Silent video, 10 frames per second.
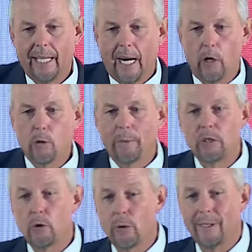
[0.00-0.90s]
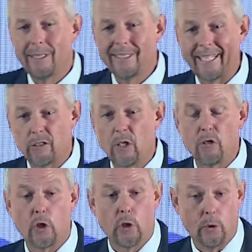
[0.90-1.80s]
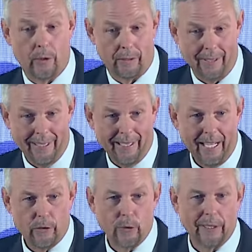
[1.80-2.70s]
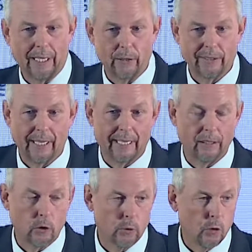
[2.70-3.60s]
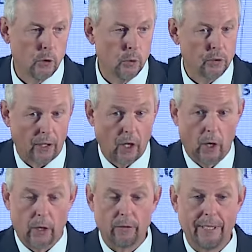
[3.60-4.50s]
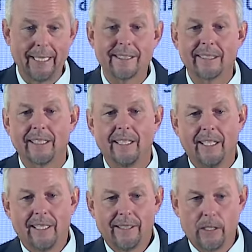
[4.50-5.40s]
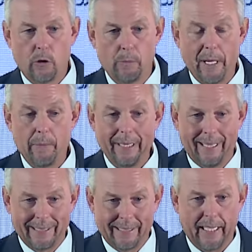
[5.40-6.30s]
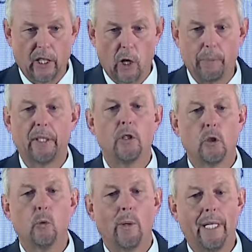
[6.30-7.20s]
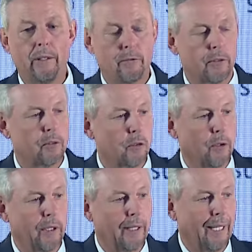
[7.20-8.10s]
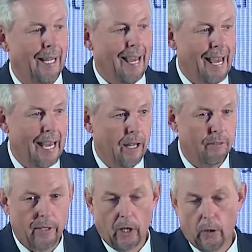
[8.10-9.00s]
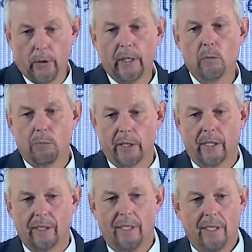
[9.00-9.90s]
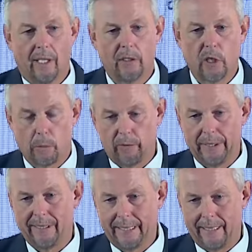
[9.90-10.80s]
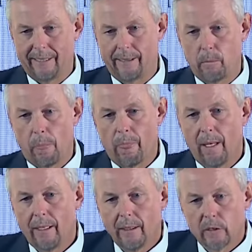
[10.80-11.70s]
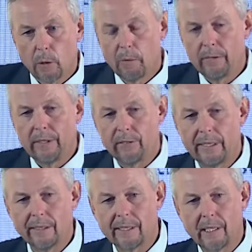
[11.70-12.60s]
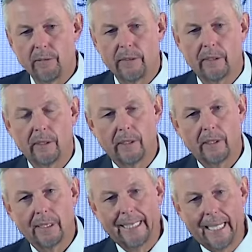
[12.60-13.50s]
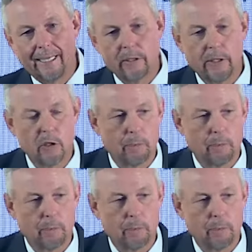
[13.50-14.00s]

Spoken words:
How do you make sure it's actually secure as you're now starting to use a lot of data that you maybe are setting up in new ways so you can have a learning model on top of these data? Some of these things, given Galaxy has